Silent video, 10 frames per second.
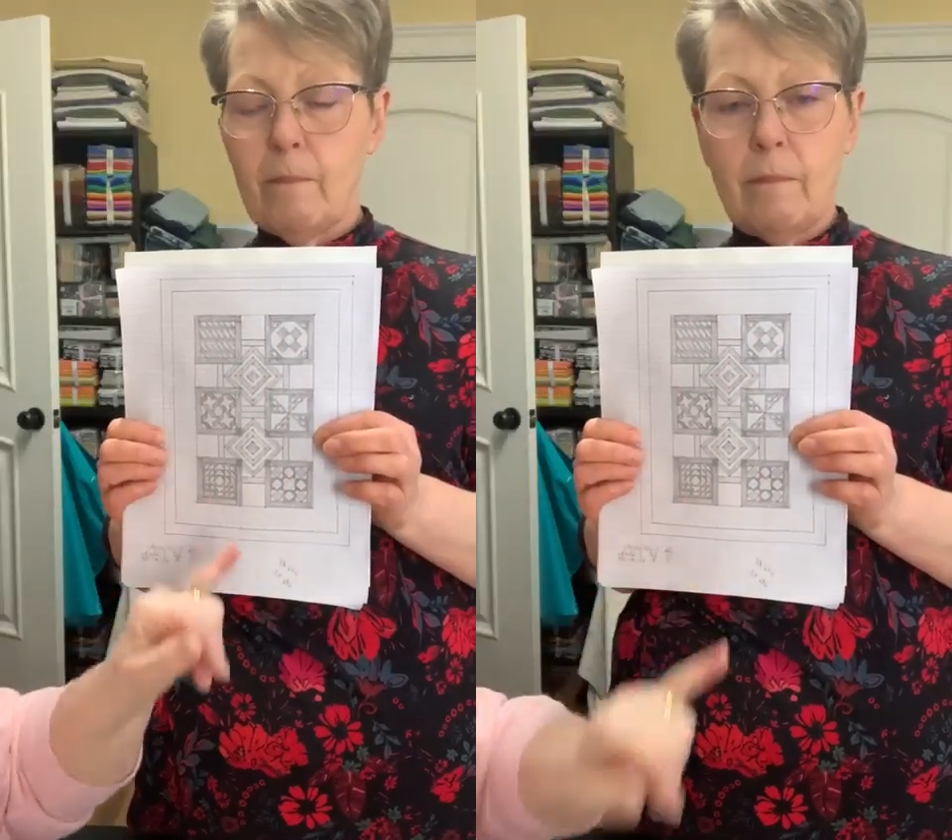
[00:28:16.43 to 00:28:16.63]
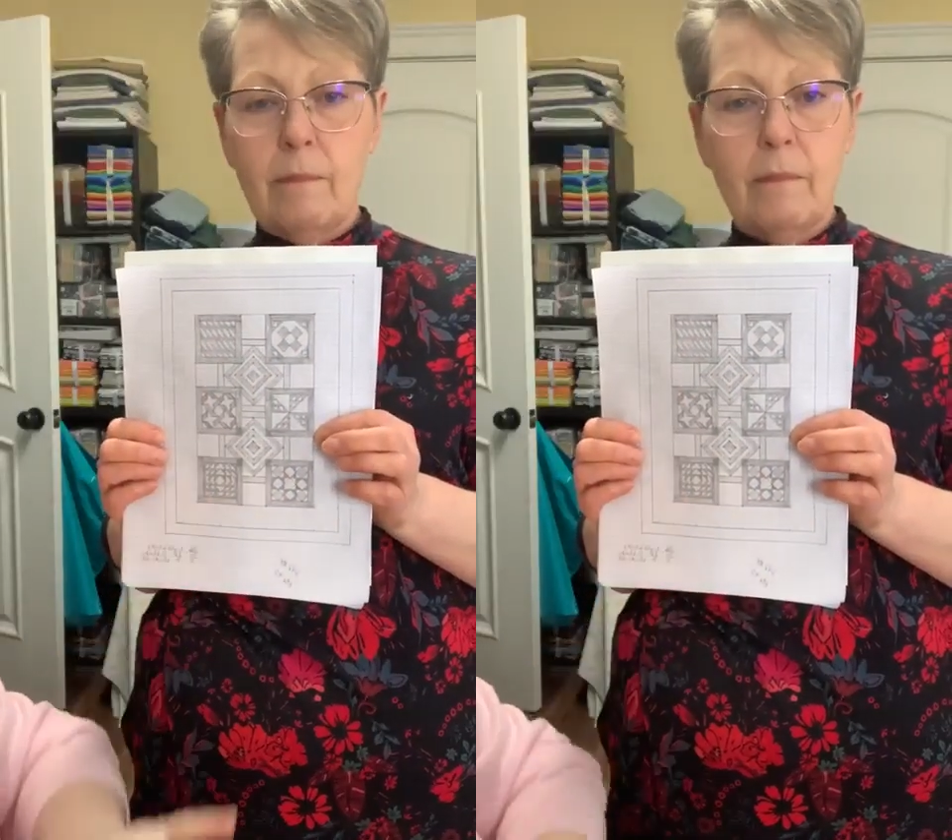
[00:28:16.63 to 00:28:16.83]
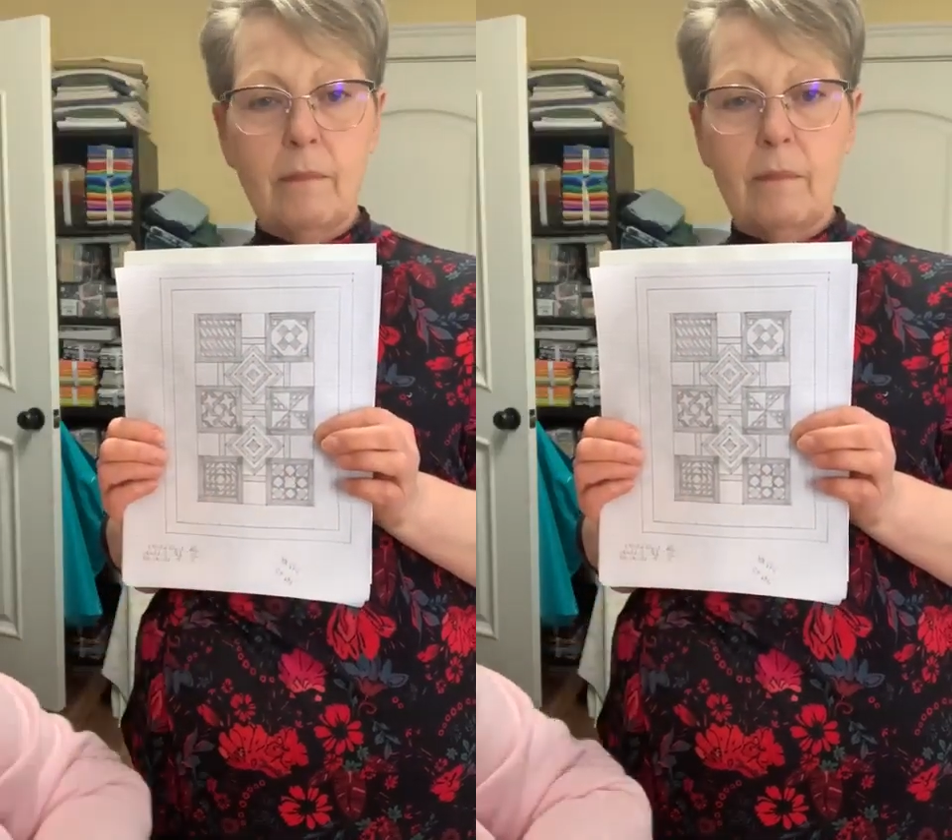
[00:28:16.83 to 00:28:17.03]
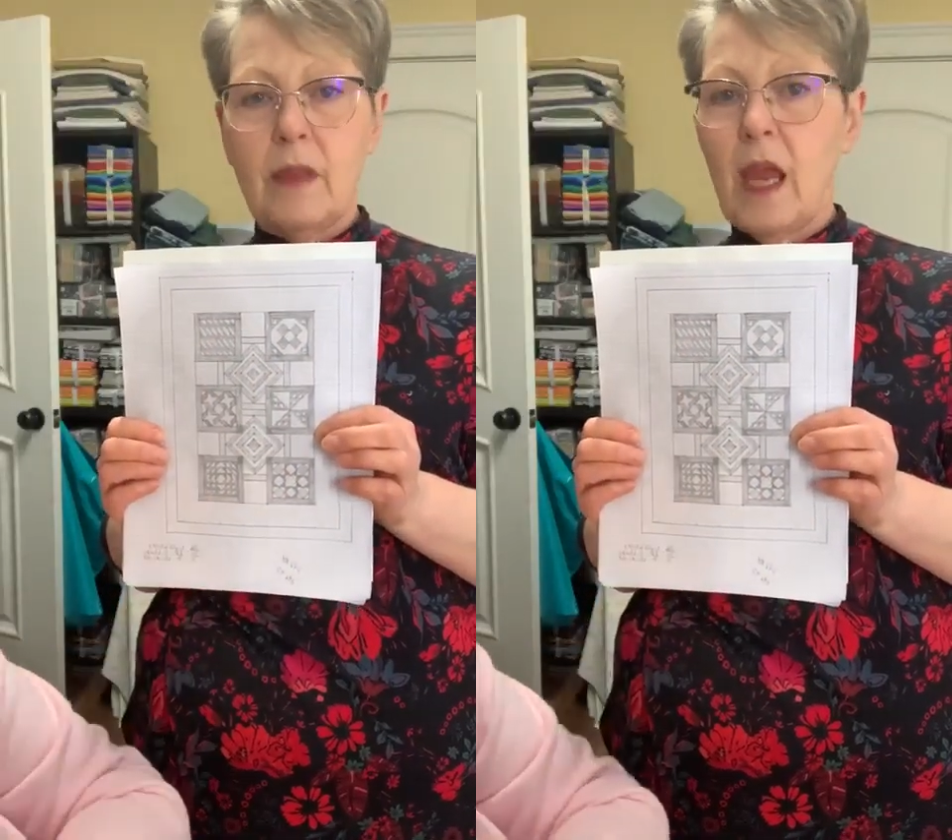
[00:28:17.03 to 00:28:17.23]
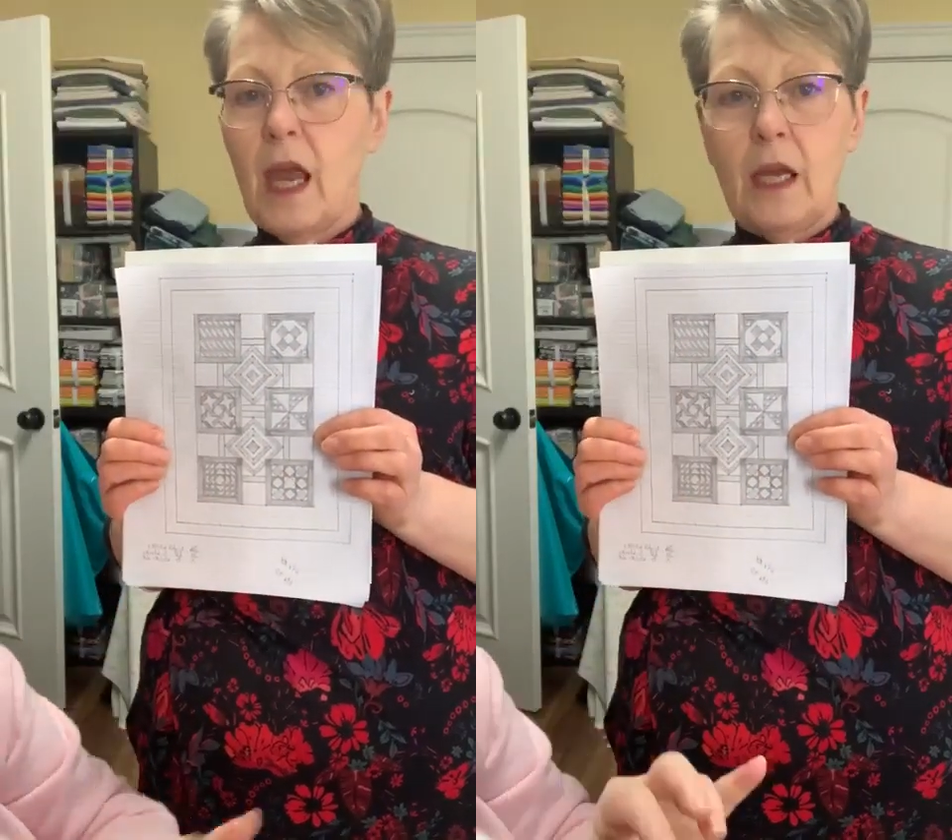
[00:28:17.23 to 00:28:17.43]
to
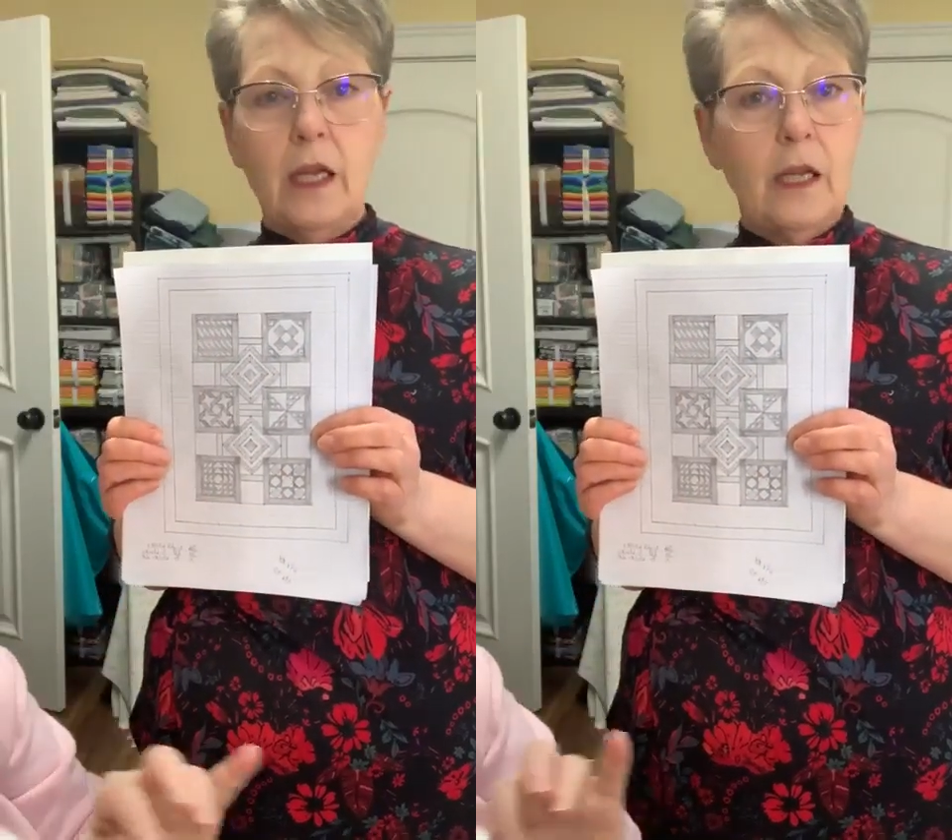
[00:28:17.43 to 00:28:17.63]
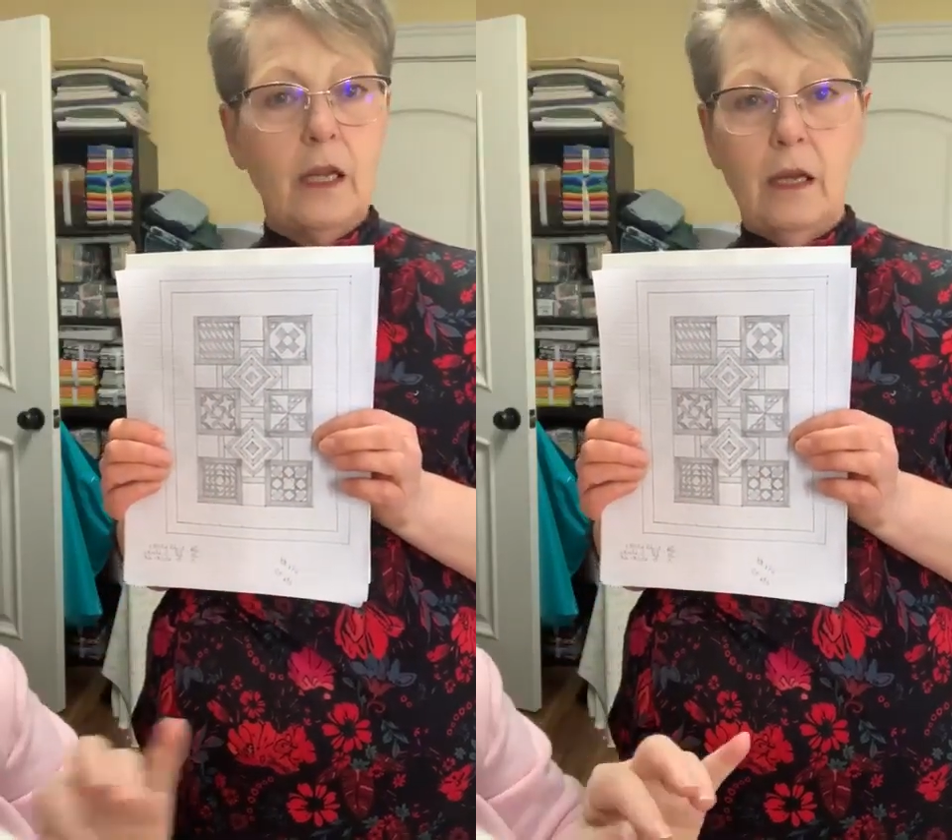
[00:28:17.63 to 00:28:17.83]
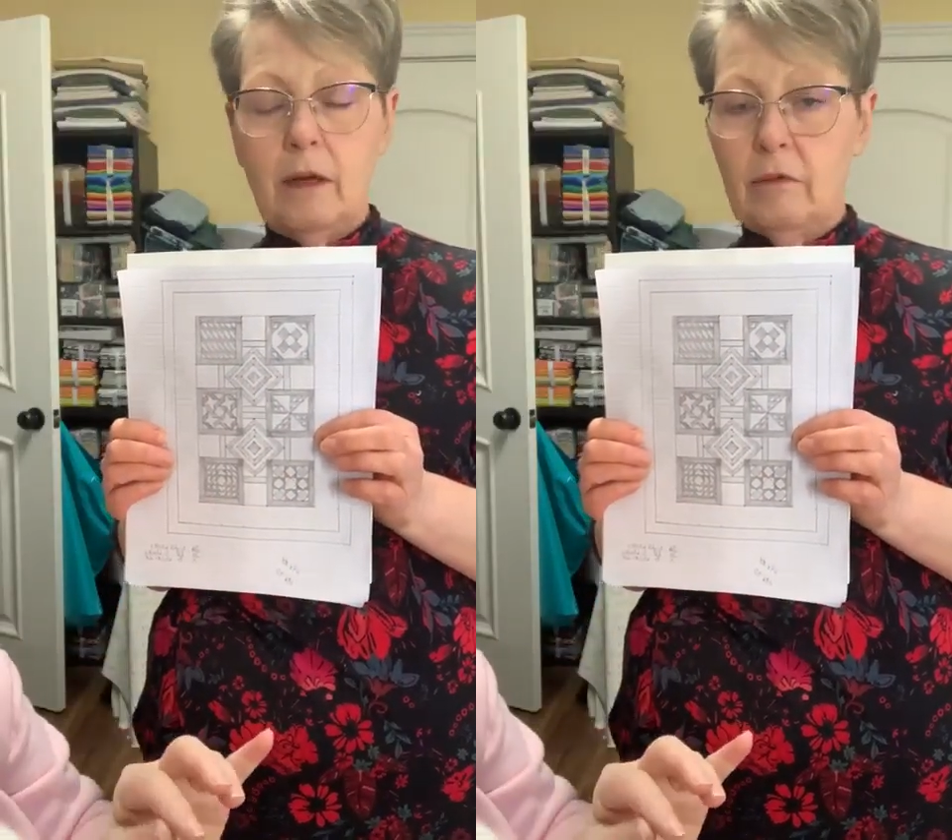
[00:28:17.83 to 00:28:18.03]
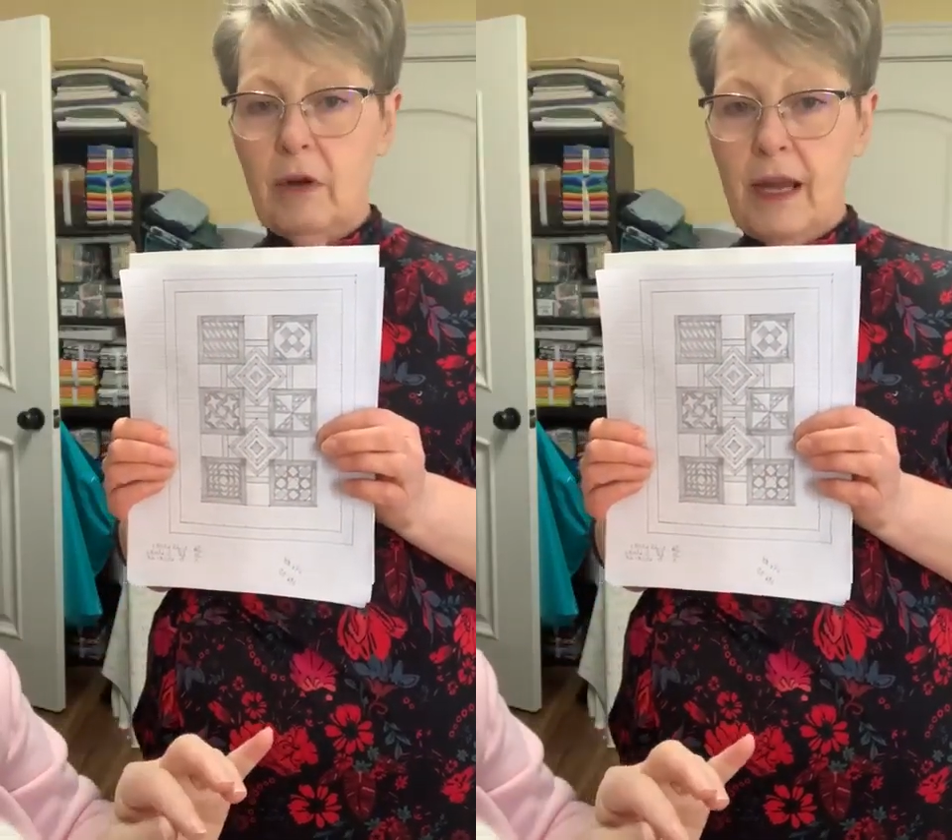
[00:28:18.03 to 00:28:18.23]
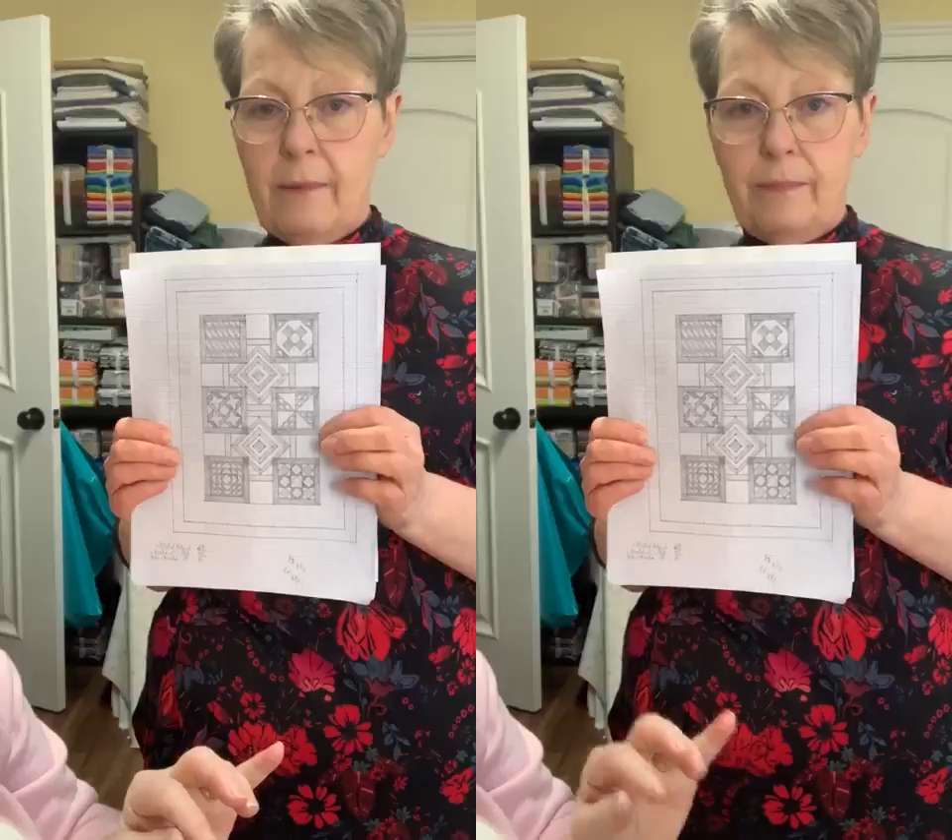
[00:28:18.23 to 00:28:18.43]
whatever half square
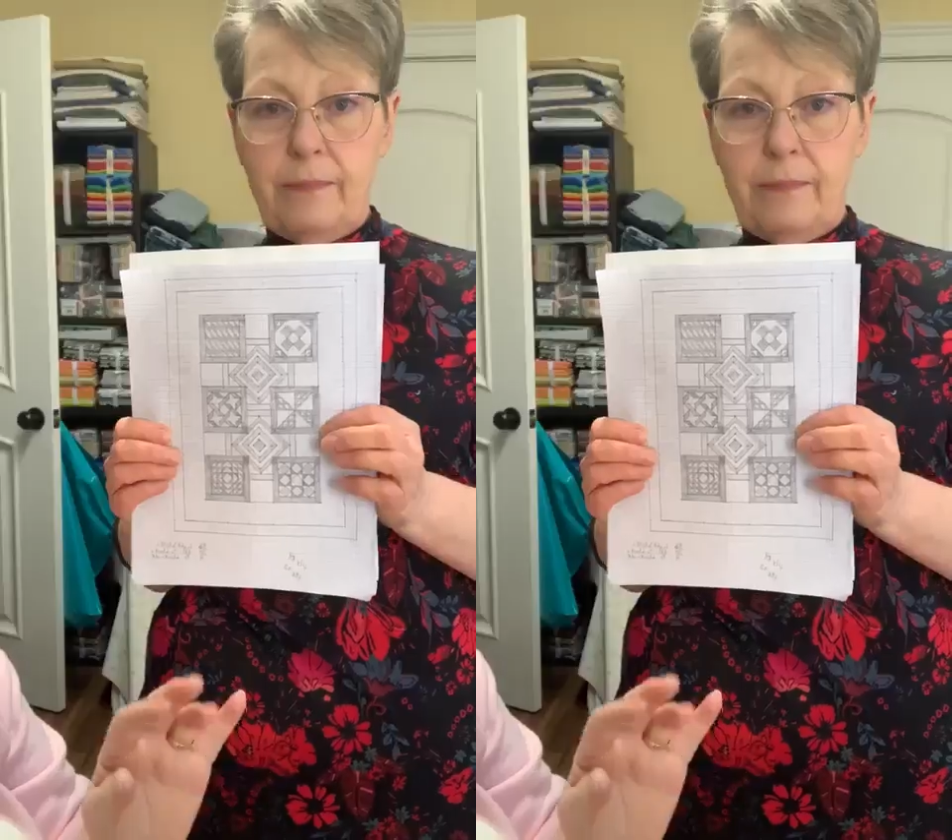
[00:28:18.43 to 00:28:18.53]
triangle